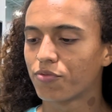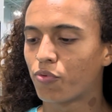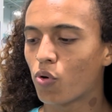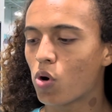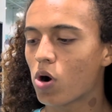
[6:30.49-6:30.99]

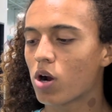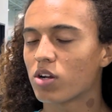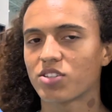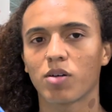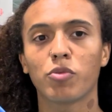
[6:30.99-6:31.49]
for
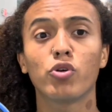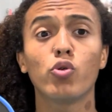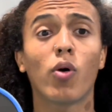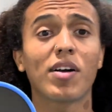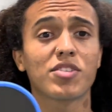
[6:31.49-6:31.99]
someone who
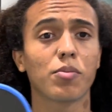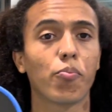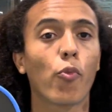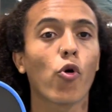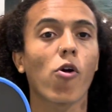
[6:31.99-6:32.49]
wants
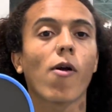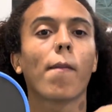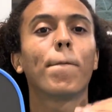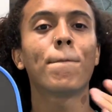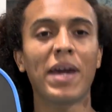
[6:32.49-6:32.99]
more
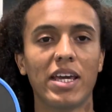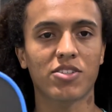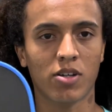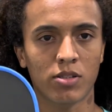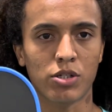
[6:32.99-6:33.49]

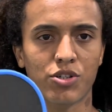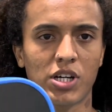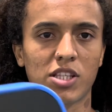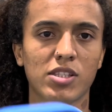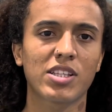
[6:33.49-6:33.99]
pace on their shots.